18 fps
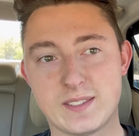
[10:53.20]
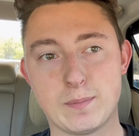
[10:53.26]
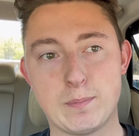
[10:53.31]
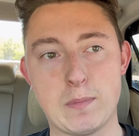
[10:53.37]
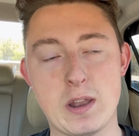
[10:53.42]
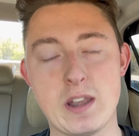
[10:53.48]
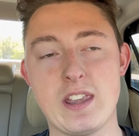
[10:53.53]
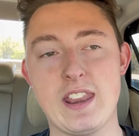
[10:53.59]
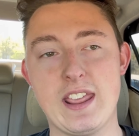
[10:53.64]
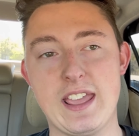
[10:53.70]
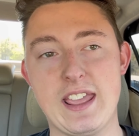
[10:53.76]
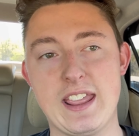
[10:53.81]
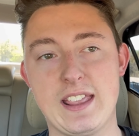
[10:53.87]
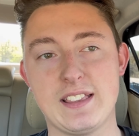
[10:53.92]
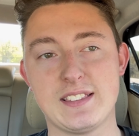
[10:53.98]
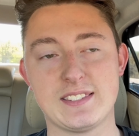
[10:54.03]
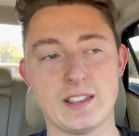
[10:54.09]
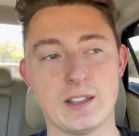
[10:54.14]

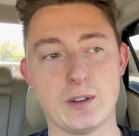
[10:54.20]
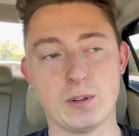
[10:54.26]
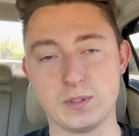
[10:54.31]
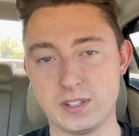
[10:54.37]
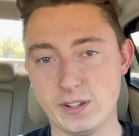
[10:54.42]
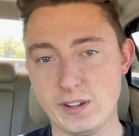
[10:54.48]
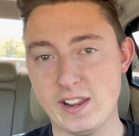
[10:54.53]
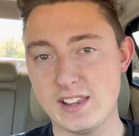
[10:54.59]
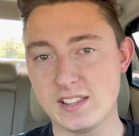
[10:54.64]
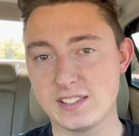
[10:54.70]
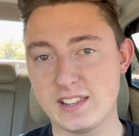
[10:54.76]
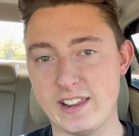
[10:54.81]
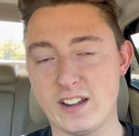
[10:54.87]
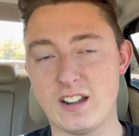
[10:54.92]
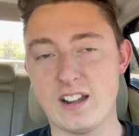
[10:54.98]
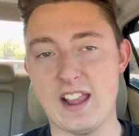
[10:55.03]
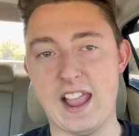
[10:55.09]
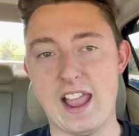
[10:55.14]
Monday, so 2 days
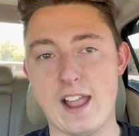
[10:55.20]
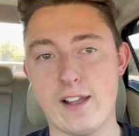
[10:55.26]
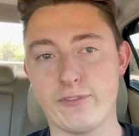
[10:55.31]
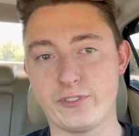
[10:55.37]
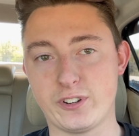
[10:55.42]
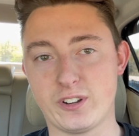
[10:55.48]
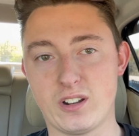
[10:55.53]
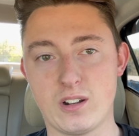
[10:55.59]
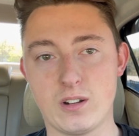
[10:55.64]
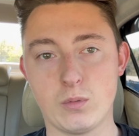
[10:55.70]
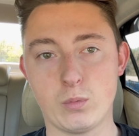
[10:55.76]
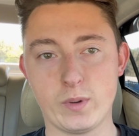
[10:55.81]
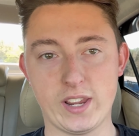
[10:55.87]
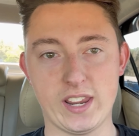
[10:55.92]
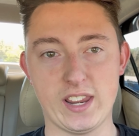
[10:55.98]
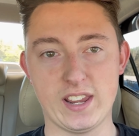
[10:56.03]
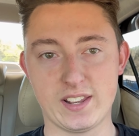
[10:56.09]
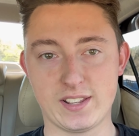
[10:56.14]
later after
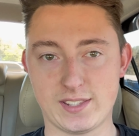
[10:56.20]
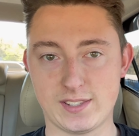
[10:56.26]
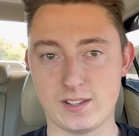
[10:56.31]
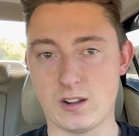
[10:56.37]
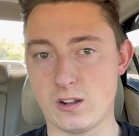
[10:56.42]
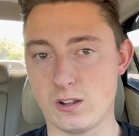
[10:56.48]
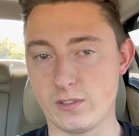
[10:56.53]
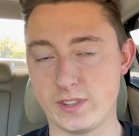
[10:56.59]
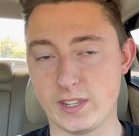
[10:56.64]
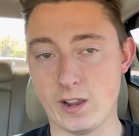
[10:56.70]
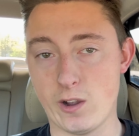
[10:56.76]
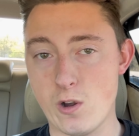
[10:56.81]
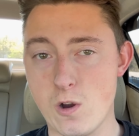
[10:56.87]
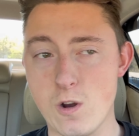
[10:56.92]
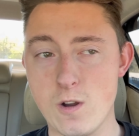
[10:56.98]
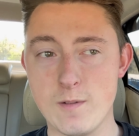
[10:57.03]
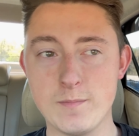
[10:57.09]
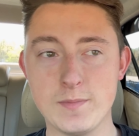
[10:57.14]
we installed the
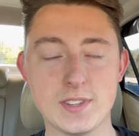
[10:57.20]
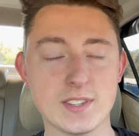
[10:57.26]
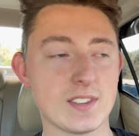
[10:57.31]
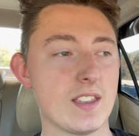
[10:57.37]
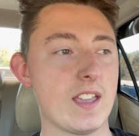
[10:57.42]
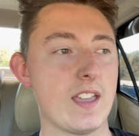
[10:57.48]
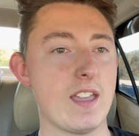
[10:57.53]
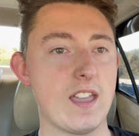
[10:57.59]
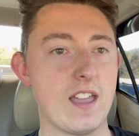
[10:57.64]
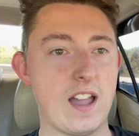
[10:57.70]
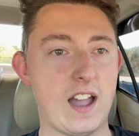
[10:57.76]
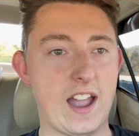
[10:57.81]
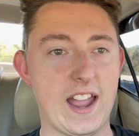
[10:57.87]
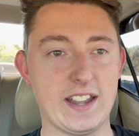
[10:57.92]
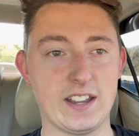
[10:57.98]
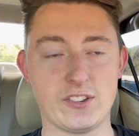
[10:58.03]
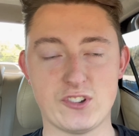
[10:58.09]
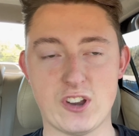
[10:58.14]
arms, I
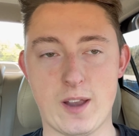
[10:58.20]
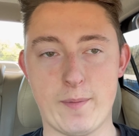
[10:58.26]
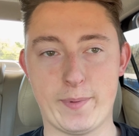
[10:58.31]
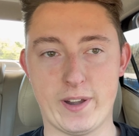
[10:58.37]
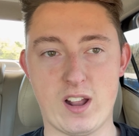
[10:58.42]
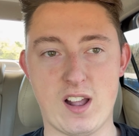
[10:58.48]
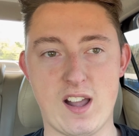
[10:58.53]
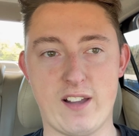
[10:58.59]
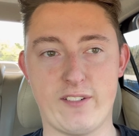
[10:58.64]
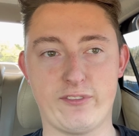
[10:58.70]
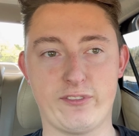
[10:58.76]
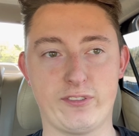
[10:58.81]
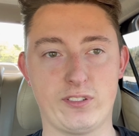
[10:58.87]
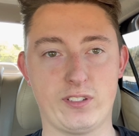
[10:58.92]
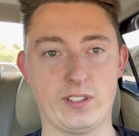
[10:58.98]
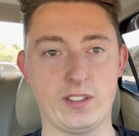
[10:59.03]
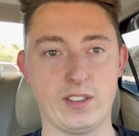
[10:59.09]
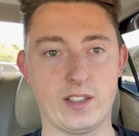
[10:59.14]
had to drop it off
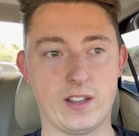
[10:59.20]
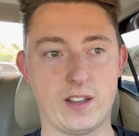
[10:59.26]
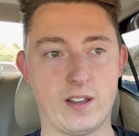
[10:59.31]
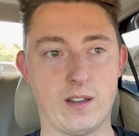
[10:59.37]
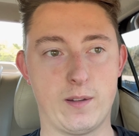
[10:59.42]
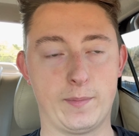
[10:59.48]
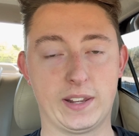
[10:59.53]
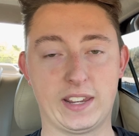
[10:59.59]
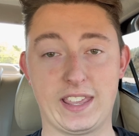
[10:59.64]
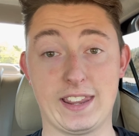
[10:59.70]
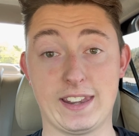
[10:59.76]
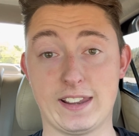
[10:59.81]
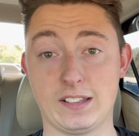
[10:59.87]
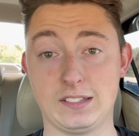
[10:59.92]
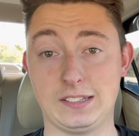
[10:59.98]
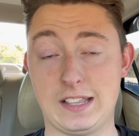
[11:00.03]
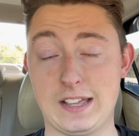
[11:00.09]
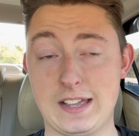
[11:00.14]
and get it
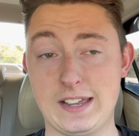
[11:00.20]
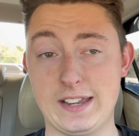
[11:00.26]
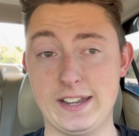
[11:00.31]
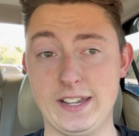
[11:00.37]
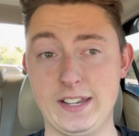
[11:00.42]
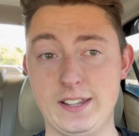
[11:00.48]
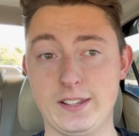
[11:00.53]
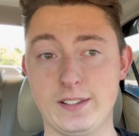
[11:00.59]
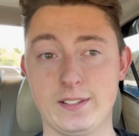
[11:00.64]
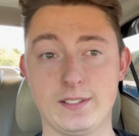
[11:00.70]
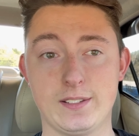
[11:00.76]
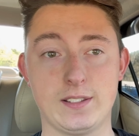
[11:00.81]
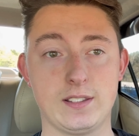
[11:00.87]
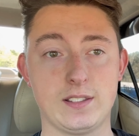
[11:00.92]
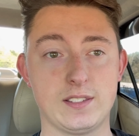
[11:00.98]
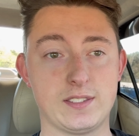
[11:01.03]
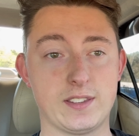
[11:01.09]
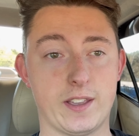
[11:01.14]
aligned.
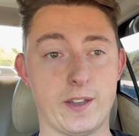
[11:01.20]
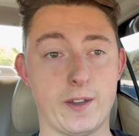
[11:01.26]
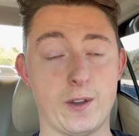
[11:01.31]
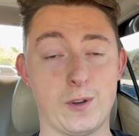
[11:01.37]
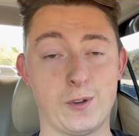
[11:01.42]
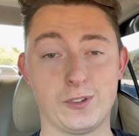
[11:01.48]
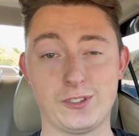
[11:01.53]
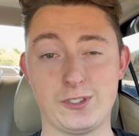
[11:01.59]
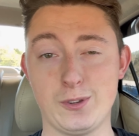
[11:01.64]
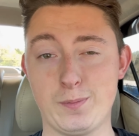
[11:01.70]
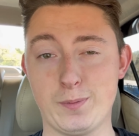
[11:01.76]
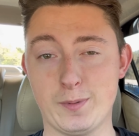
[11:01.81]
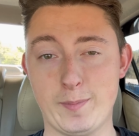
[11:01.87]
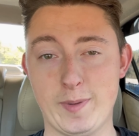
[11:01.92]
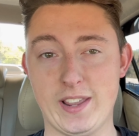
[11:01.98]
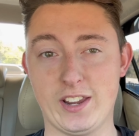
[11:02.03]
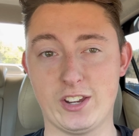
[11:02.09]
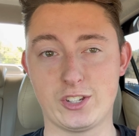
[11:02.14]
So super
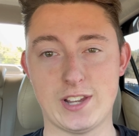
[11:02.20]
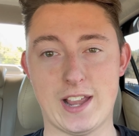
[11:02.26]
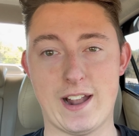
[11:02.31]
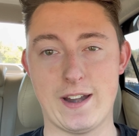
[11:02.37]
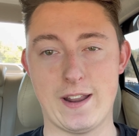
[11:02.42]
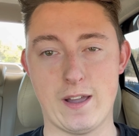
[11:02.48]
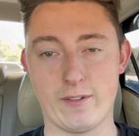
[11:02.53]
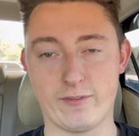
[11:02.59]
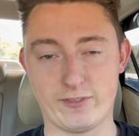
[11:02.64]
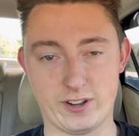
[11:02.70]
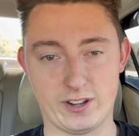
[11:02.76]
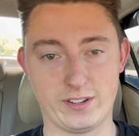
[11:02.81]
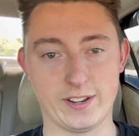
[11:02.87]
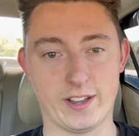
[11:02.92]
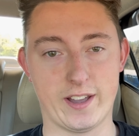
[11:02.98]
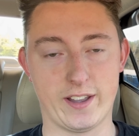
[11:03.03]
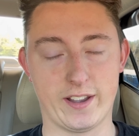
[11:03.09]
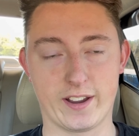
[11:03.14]
big shout out for
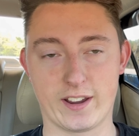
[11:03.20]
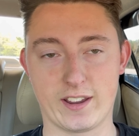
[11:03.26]
Doug.